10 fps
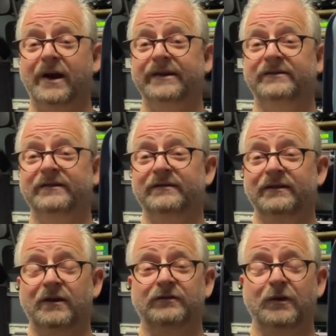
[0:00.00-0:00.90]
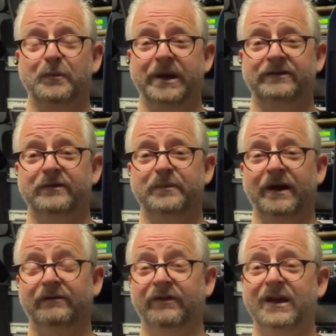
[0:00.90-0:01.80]
ranges it also picks up,
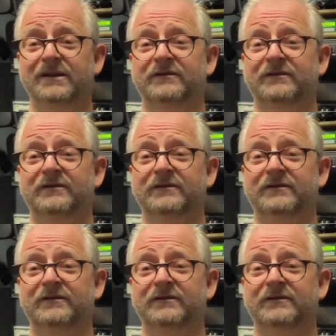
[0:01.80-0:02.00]
I think it